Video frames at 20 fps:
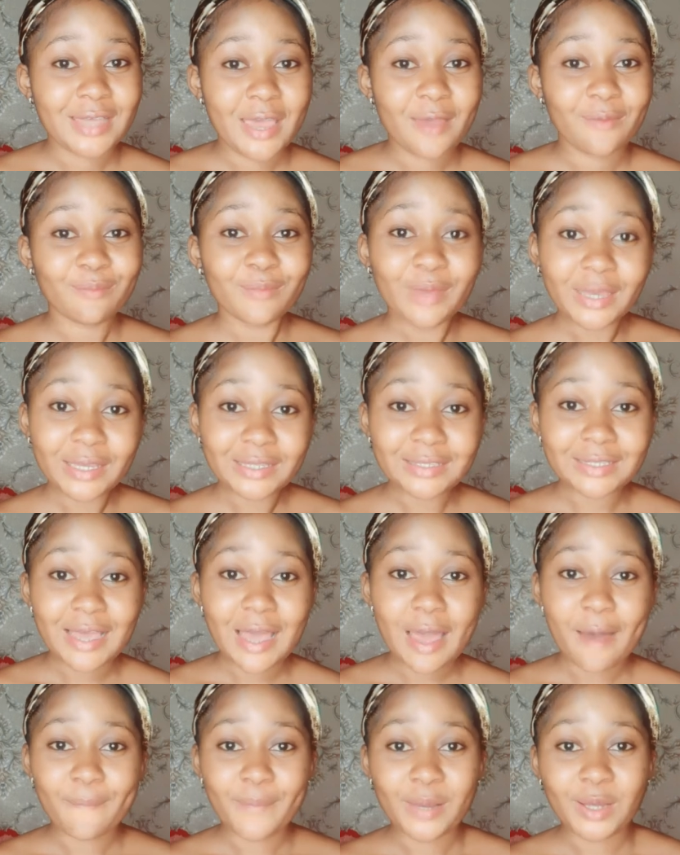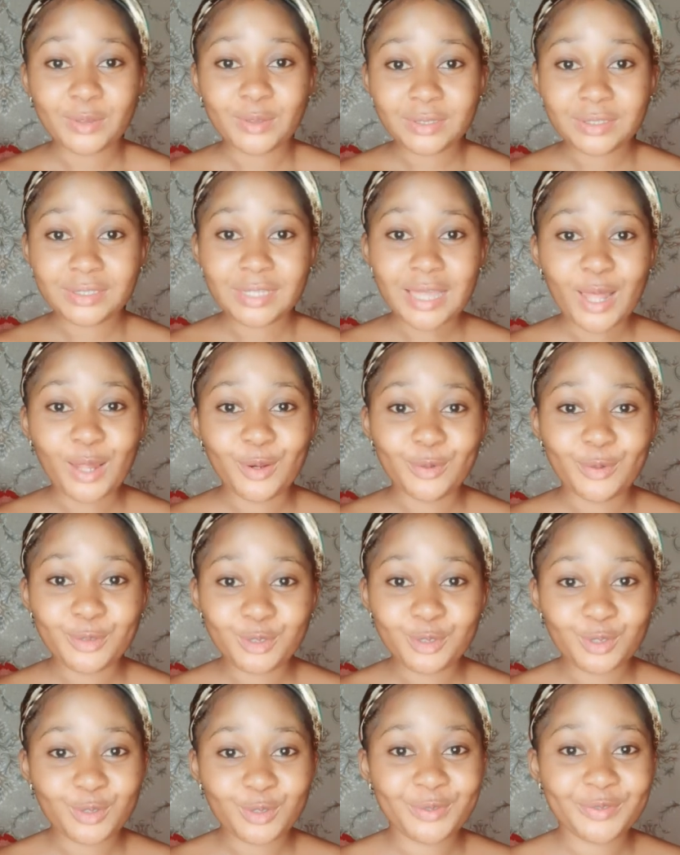I made about that
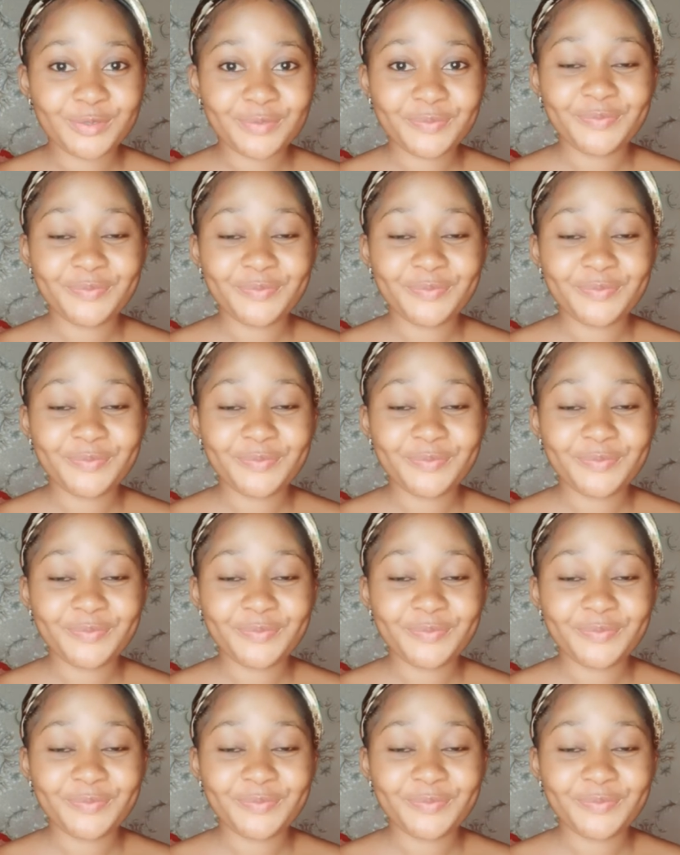lotion.